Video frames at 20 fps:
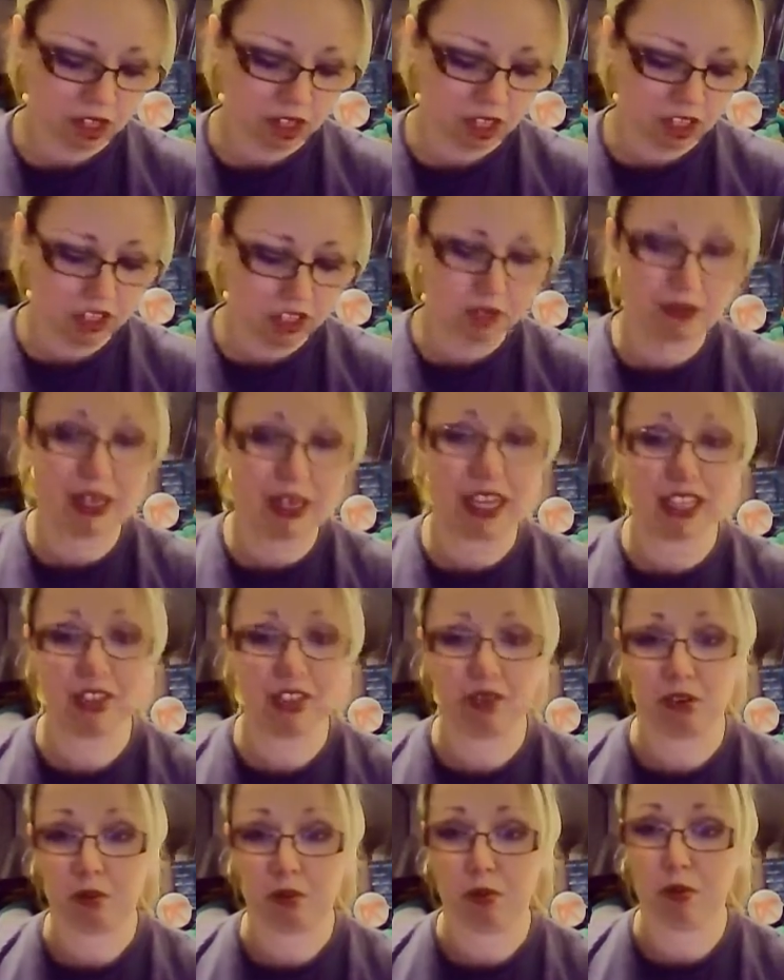little bit
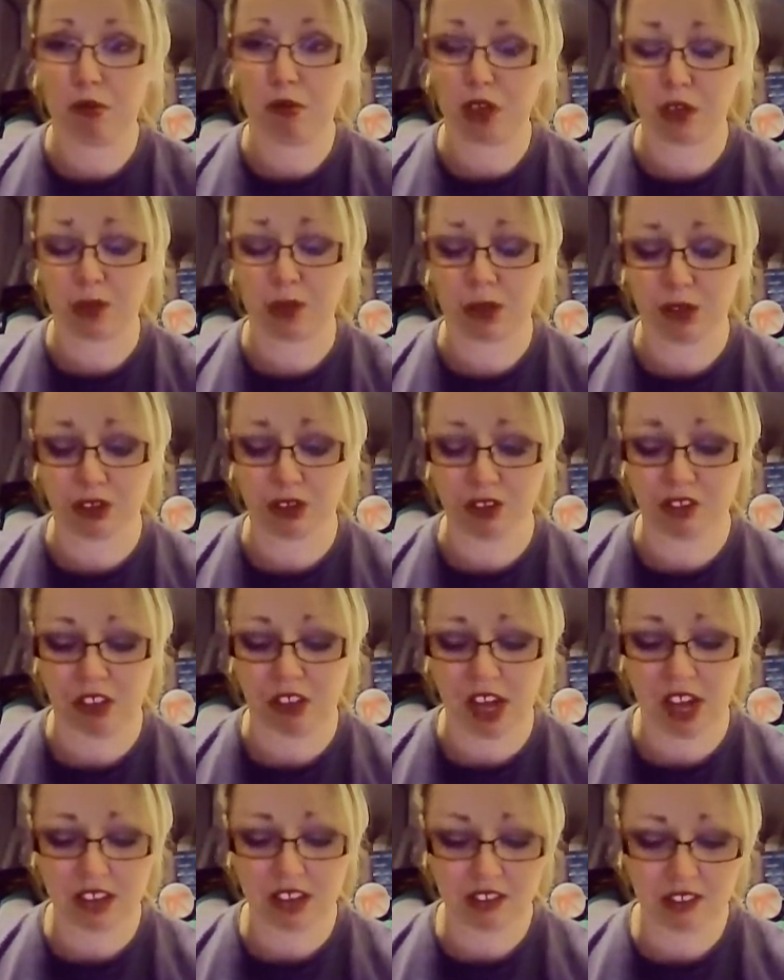later on, but we'll come across
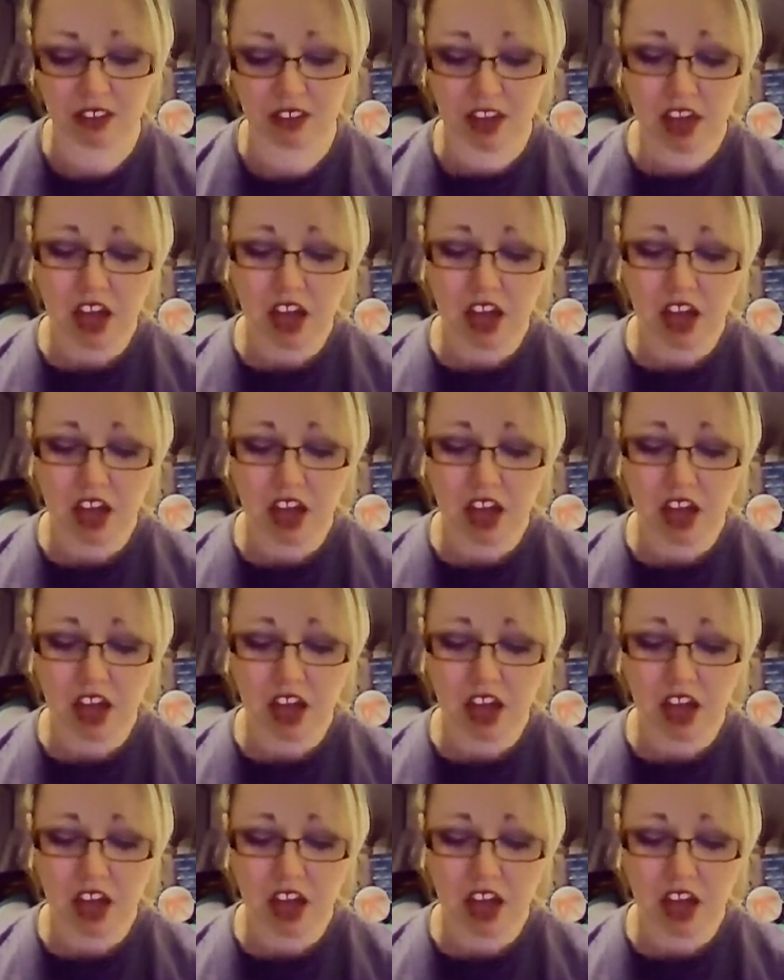that.